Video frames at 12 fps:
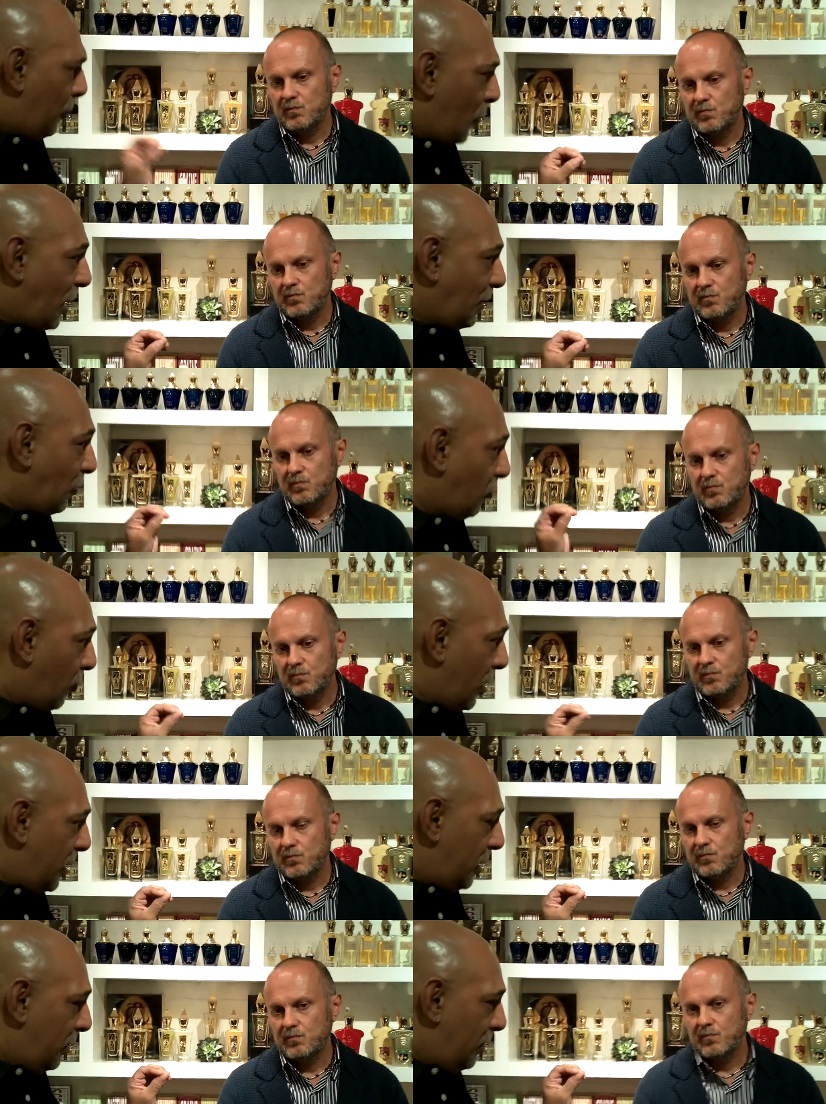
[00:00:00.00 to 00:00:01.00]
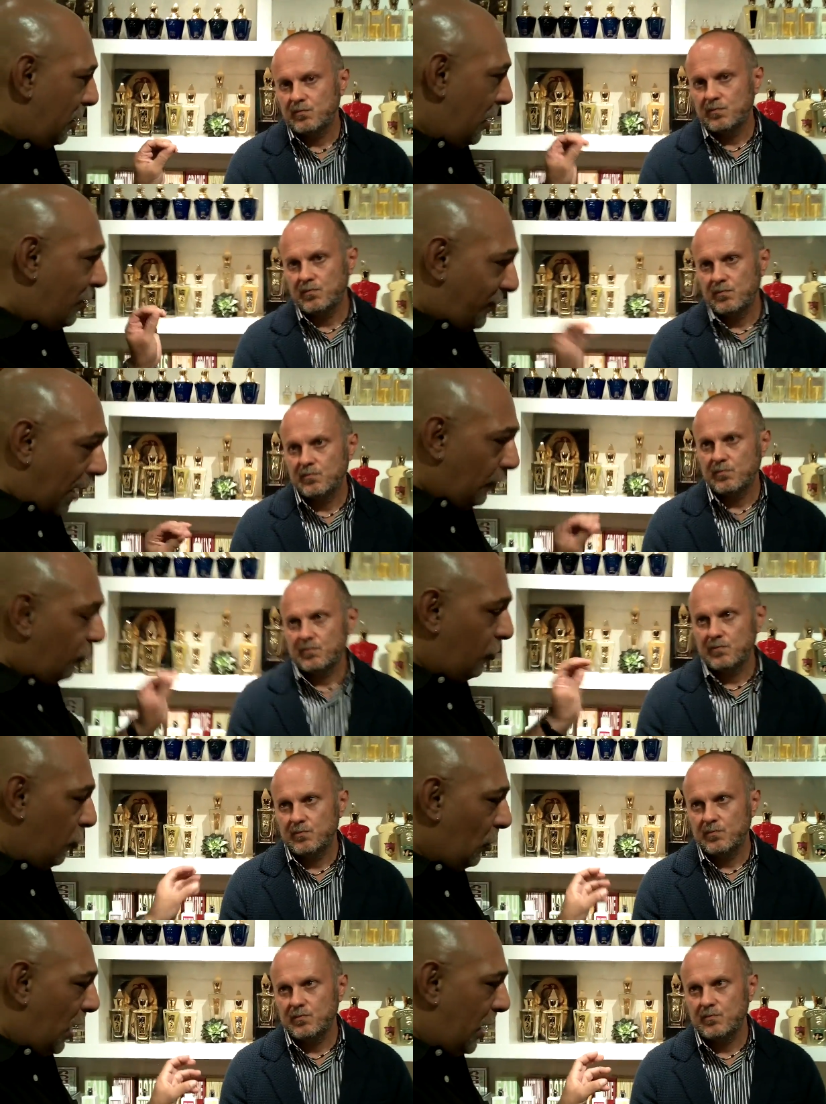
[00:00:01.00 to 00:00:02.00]
Speaker 1: a product that's already established
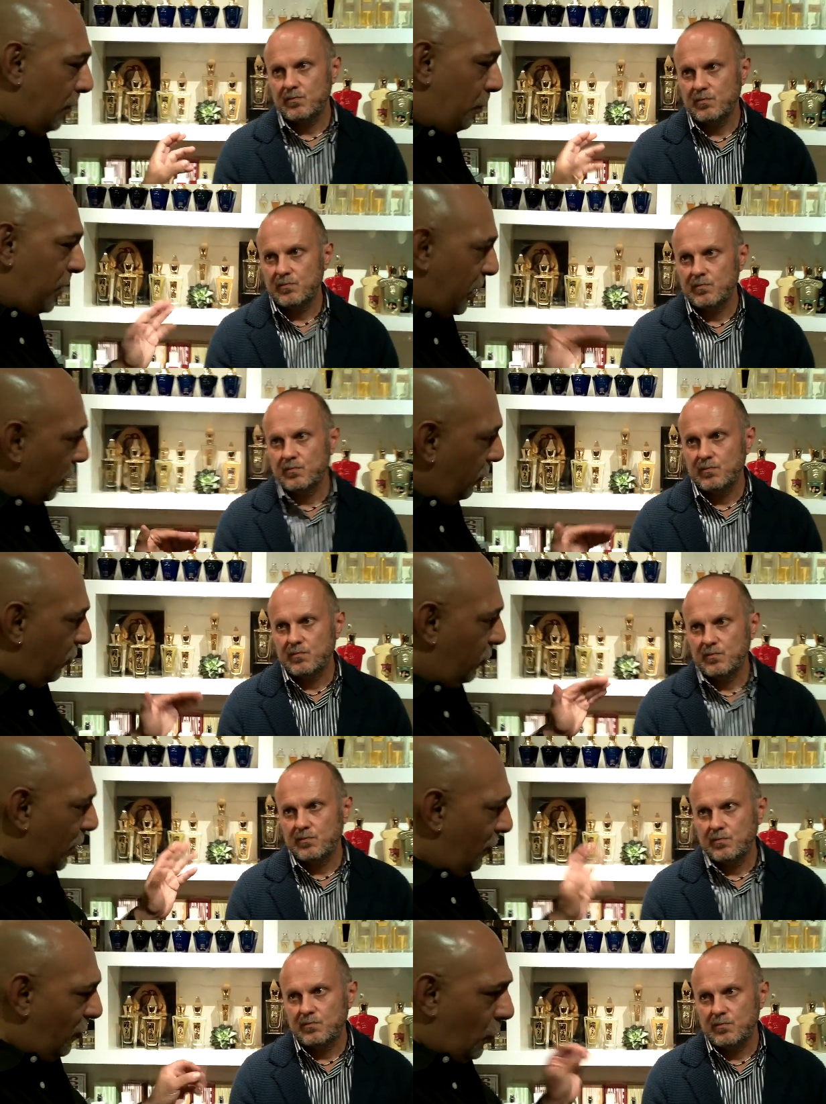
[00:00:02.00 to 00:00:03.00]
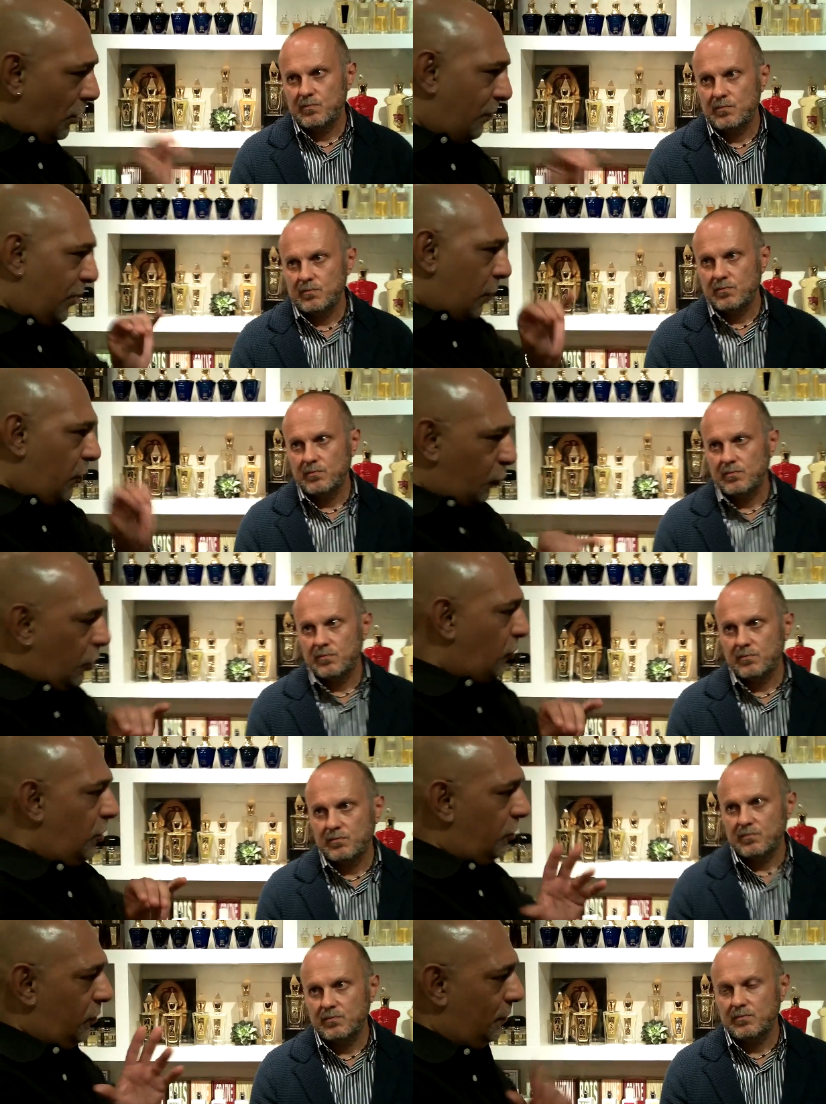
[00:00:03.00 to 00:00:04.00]
in your line because of one of their
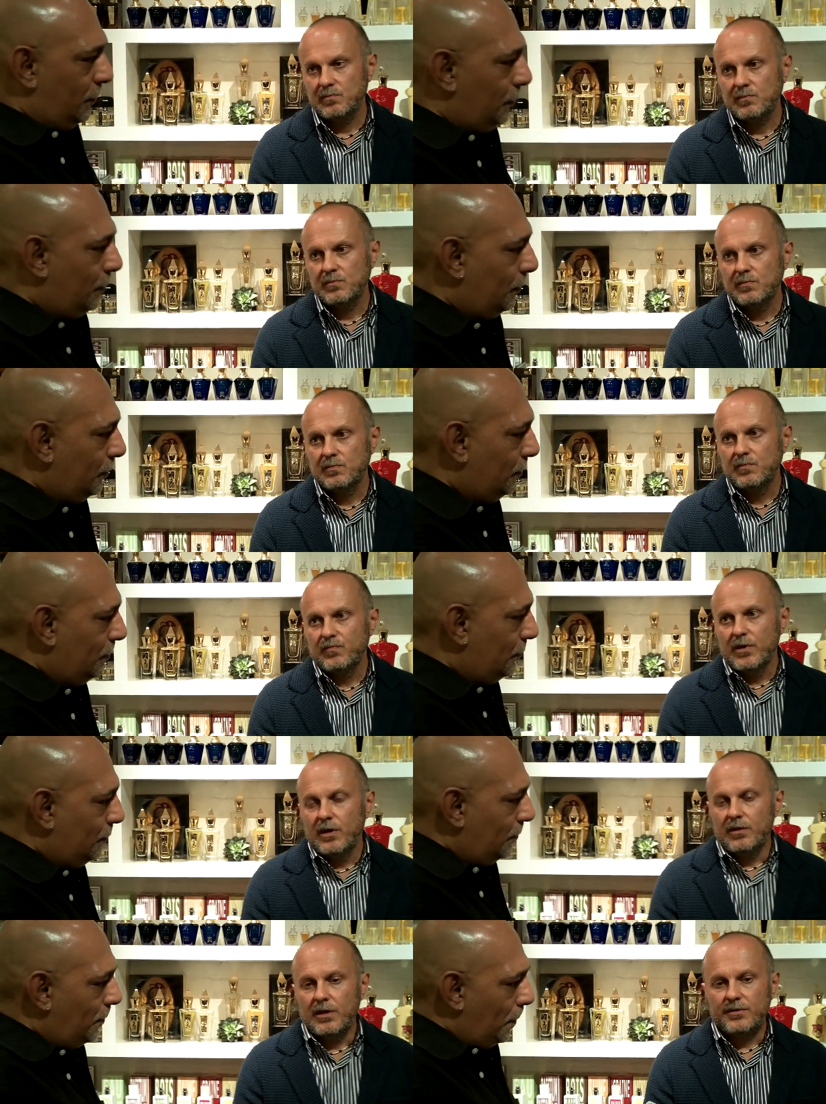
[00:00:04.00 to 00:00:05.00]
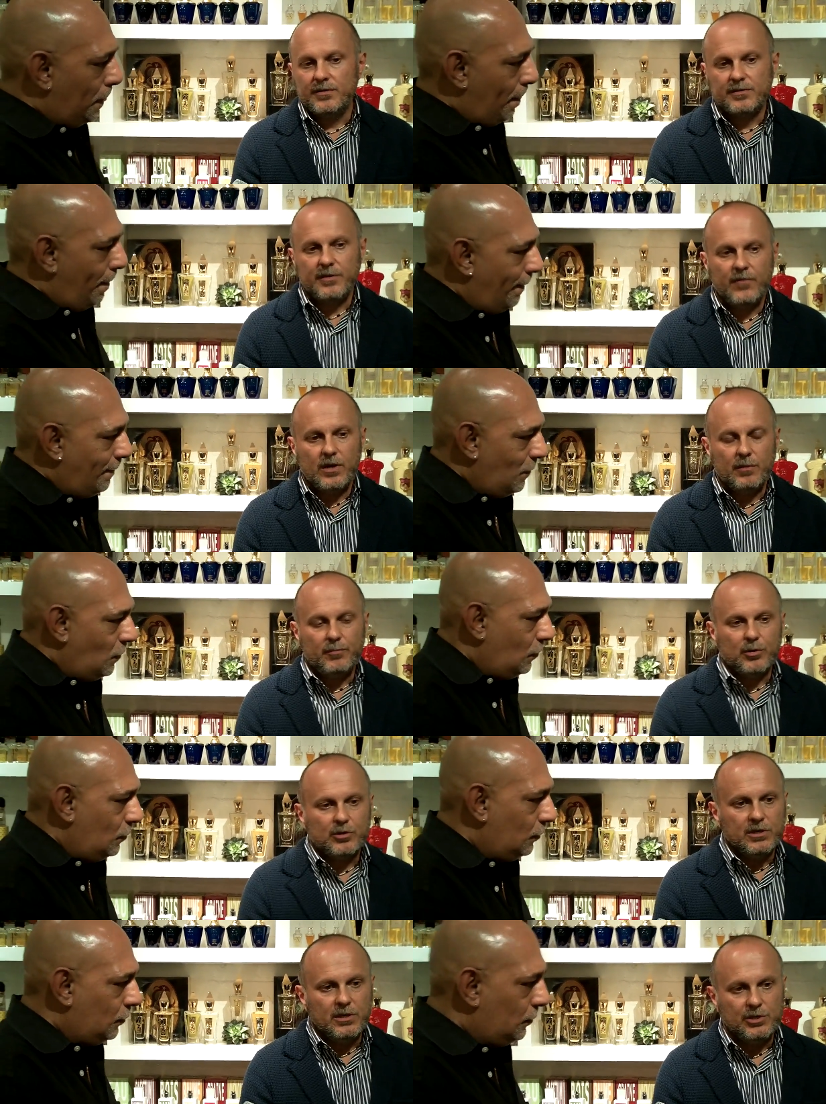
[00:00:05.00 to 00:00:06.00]
restrictions?
Speaker 2: This is a very
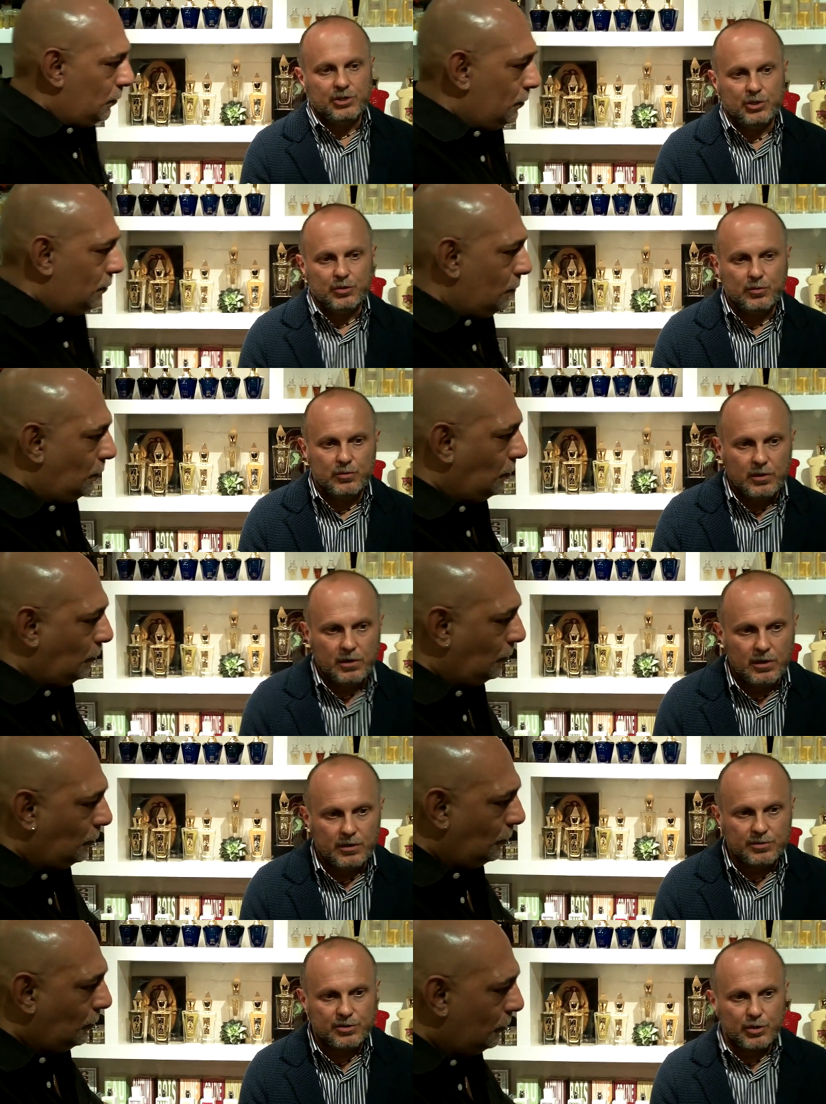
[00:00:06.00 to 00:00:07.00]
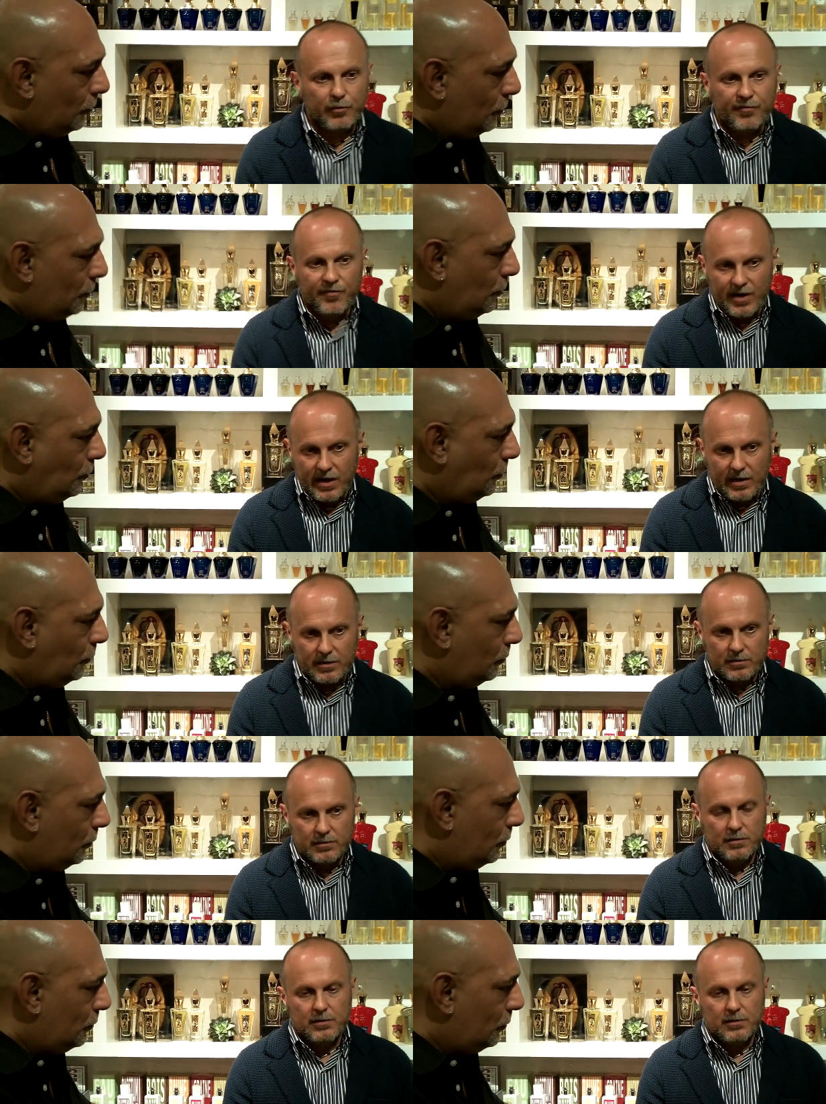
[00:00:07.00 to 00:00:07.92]
important issue. Uh, so far,